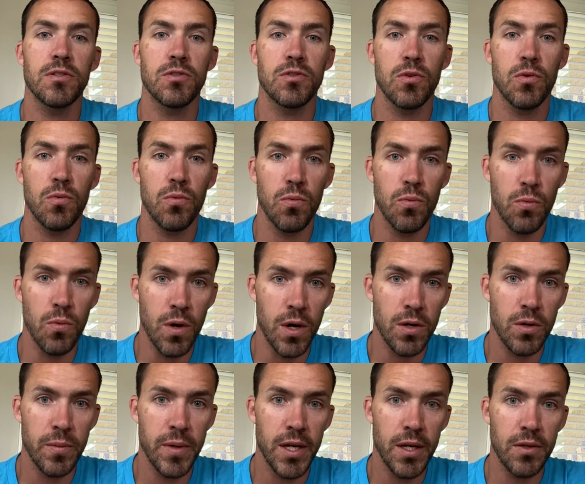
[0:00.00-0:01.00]
So 1
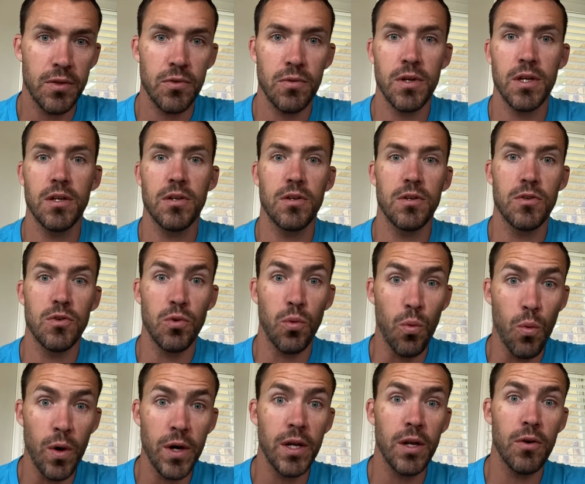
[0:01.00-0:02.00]
omega-3 to
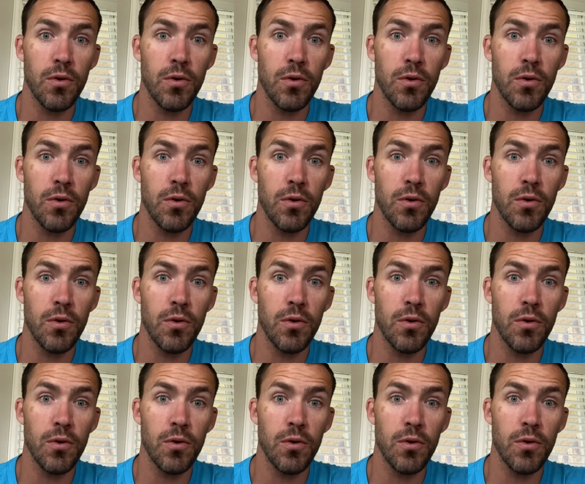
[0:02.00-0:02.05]
20